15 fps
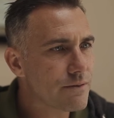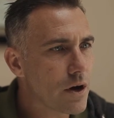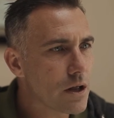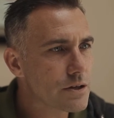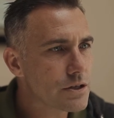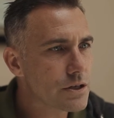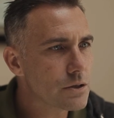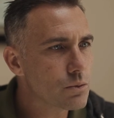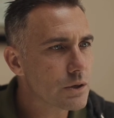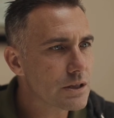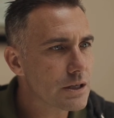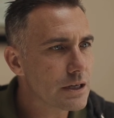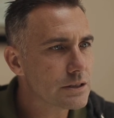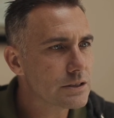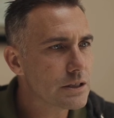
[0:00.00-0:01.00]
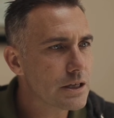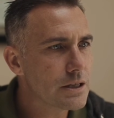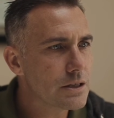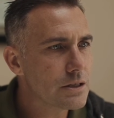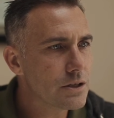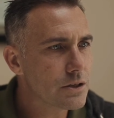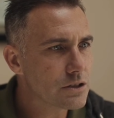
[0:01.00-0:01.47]
volunteered with us
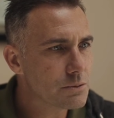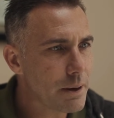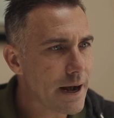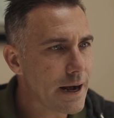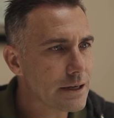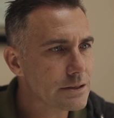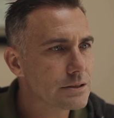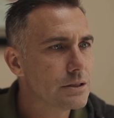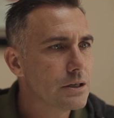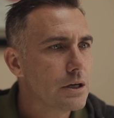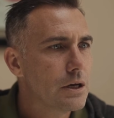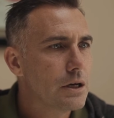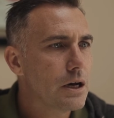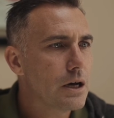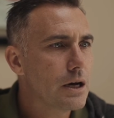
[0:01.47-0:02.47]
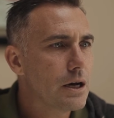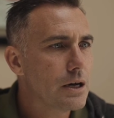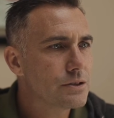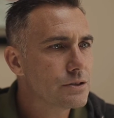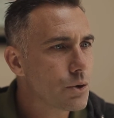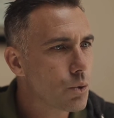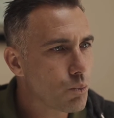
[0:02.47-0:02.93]
in years past,
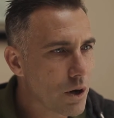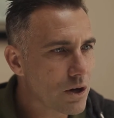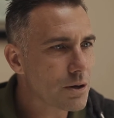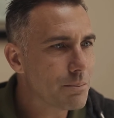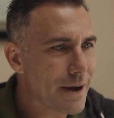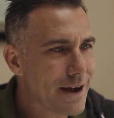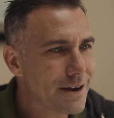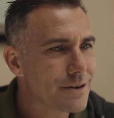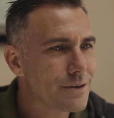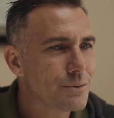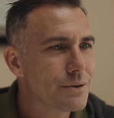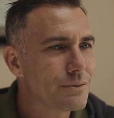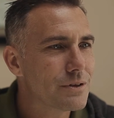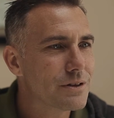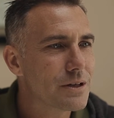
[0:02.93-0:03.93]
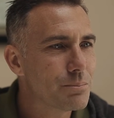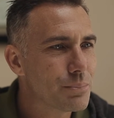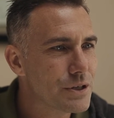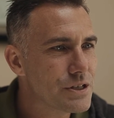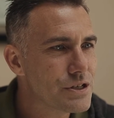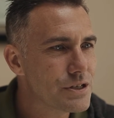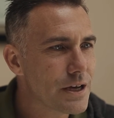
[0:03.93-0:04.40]
so welcome back. We really
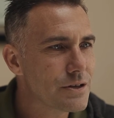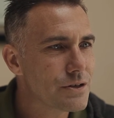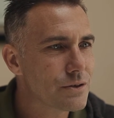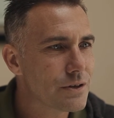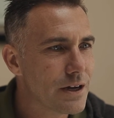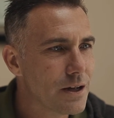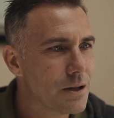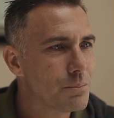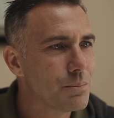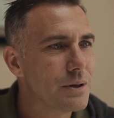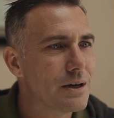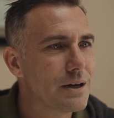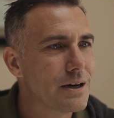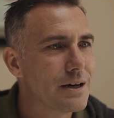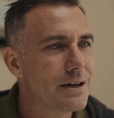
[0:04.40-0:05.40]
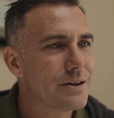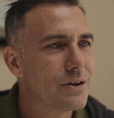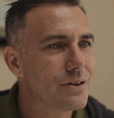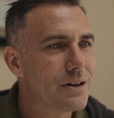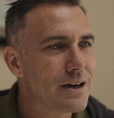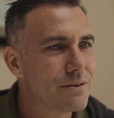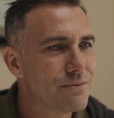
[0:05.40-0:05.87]
appreciate your help. I know a
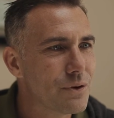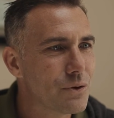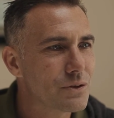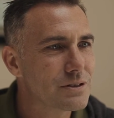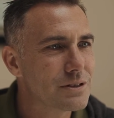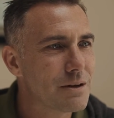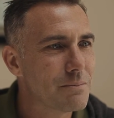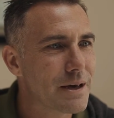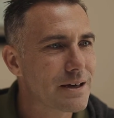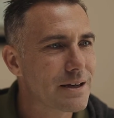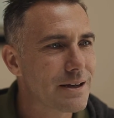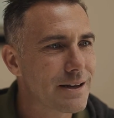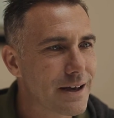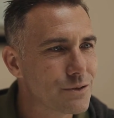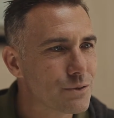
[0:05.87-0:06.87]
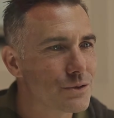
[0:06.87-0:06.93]
lot of folks make it an annual